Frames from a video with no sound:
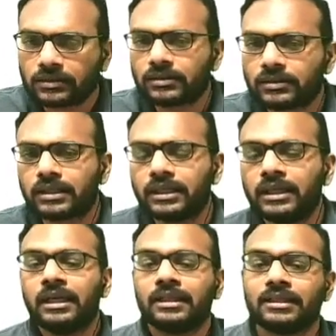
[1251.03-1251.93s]
Okay,
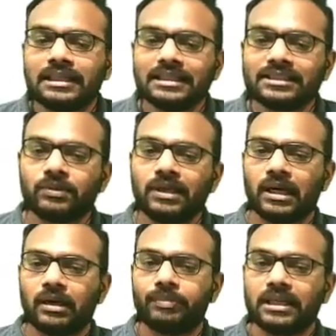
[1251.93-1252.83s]
the disk will
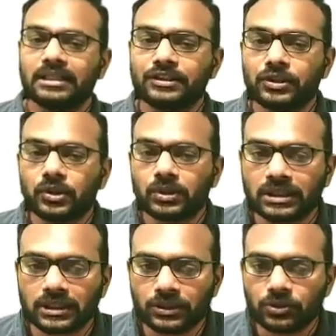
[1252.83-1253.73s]
appear
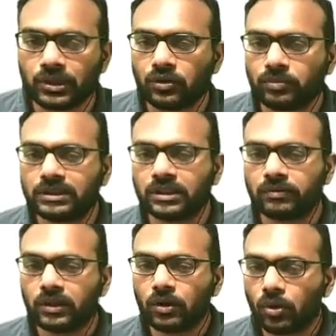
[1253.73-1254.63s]
distorted to an
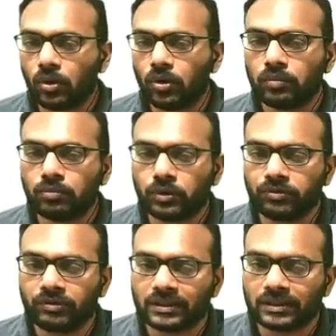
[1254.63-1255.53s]
observer or moving
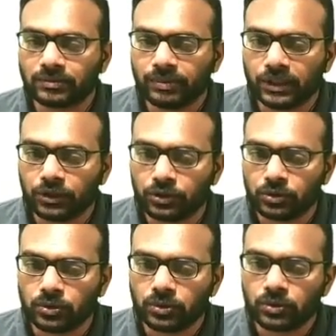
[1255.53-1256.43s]
with the speed
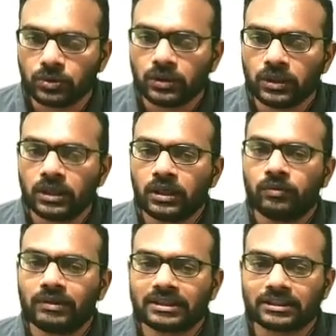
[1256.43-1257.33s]
u
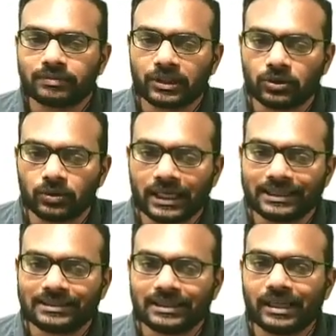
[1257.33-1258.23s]
with respect to
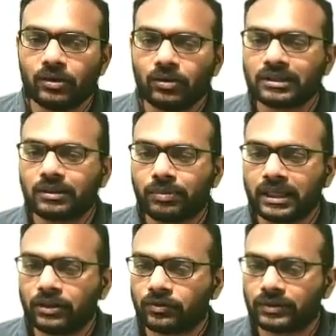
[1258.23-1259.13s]
S along the
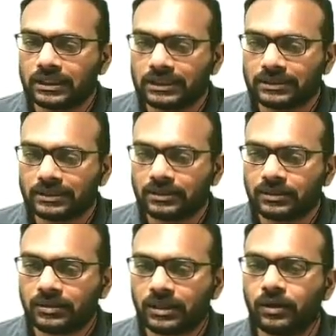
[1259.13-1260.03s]
plane of the disk.
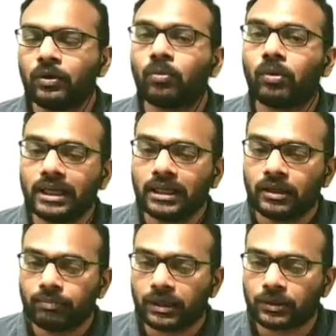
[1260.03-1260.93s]
Okay, why?
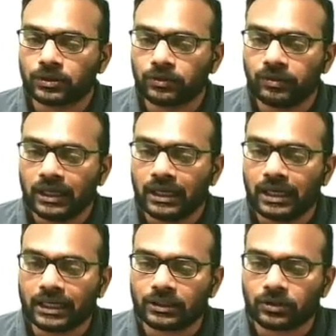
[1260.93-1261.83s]
Because of
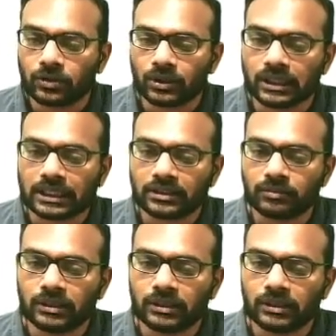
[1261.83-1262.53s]
length contraction.